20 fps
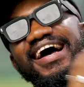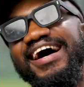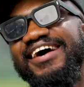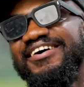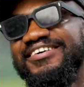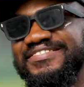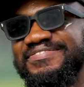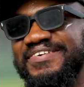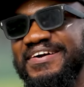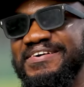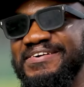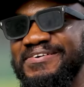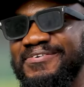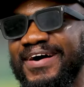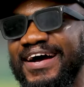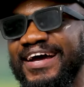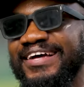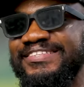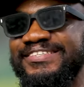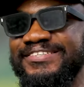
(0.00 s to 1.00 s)
I was very
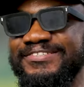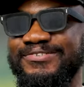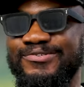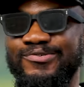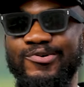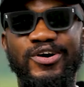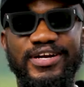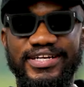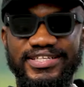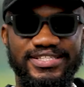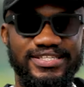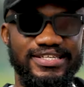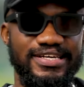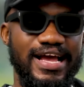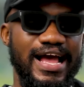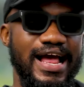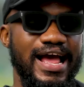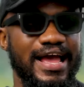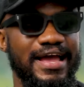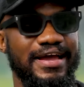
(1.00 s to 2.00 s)
quiet in school,
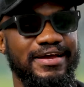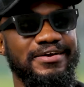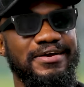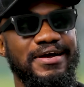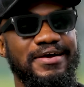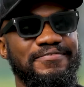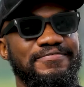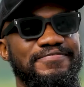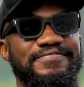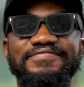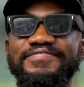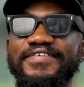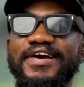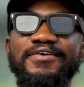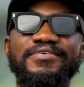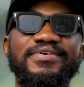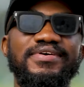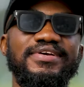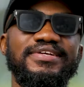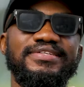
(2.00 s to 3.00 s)
honestly.
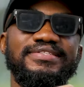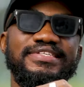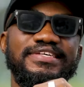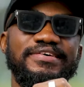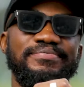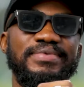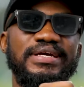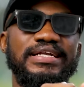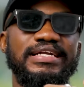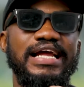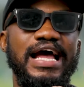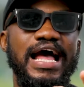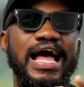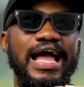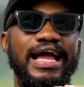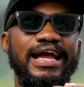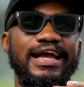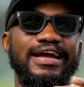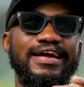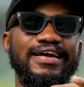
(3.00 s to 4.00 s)
Very timid
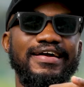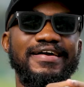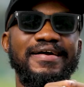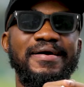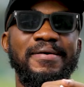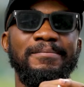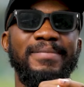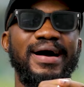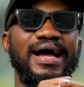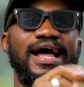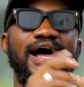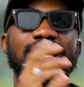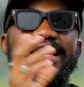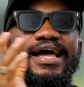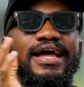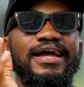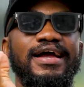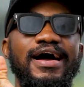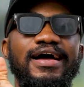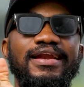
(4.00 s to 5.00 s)
guy, but
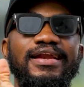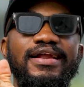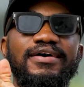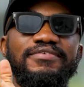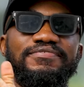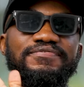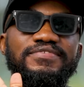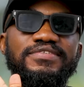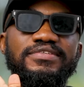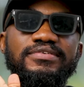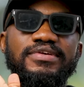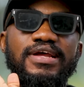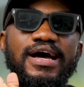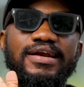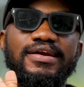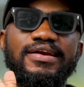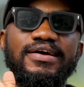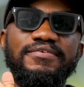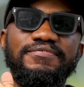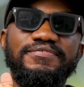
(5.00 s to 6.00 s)

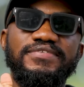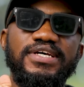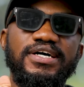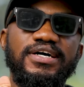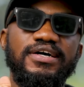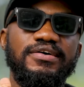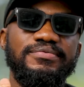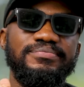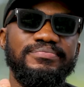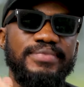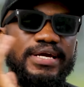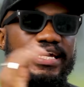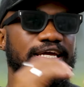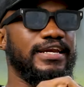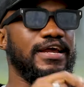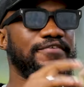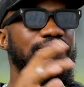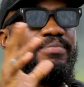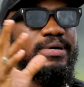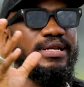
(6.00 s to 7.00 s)
I loved
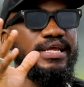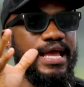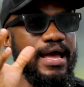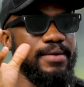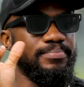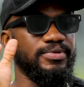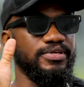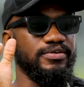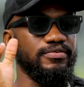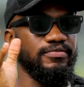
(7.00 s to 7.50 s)
making everybody happy,